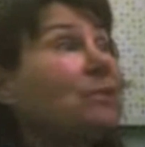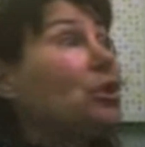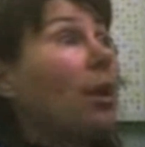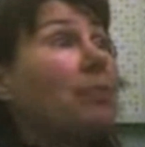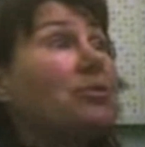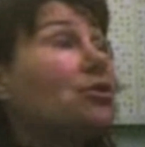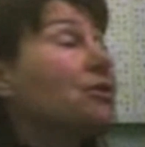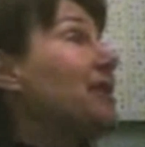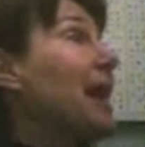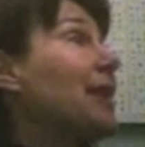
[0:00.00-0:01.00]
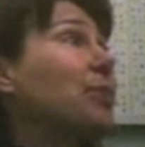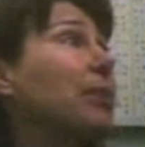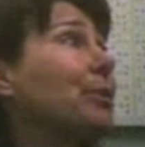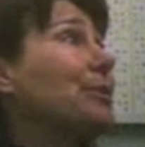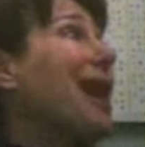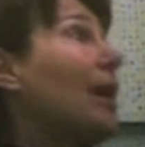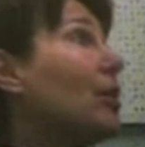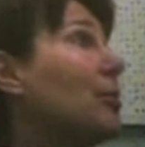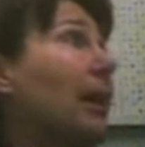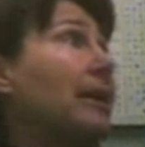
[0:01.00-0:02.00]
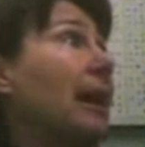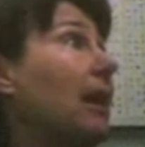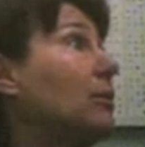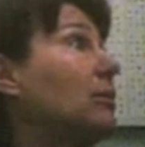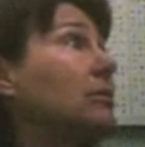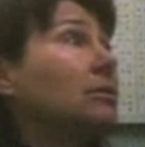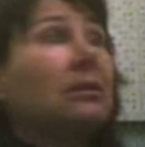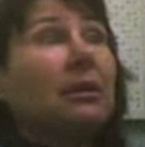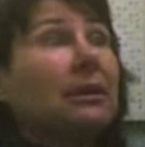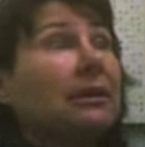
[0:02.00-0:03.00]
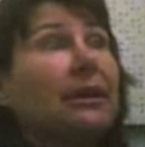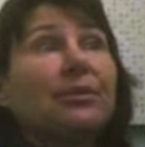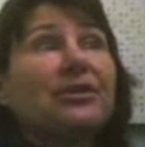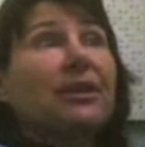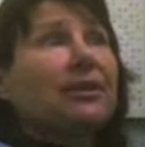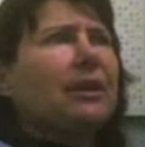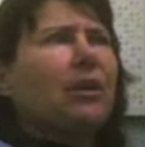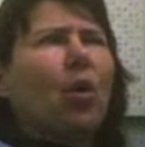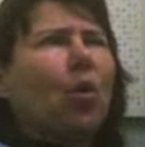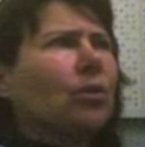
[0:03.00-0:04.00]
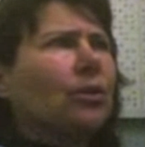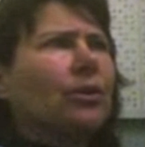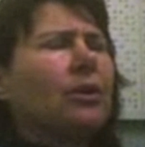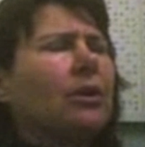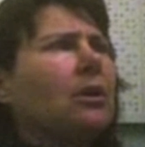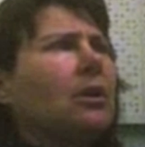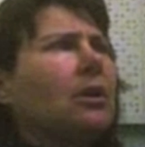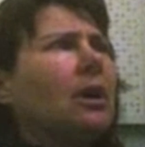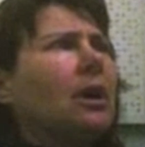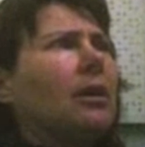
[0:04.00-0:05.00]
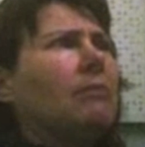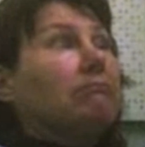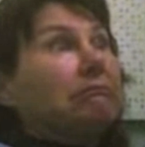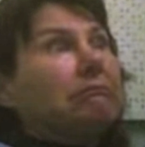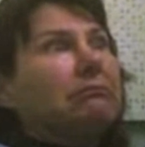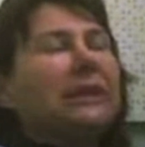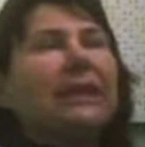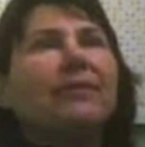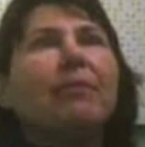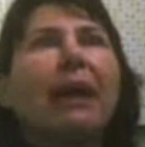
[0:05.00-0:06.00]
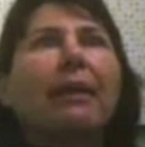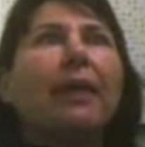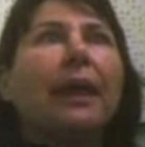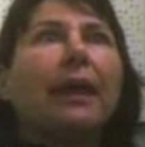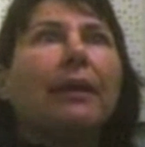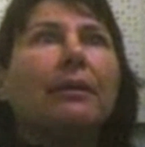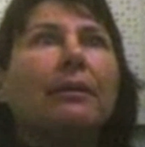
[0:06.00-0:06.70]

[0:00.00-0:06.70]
know, I'm sure his dad's probably retired by now. He was, I think, older even back then.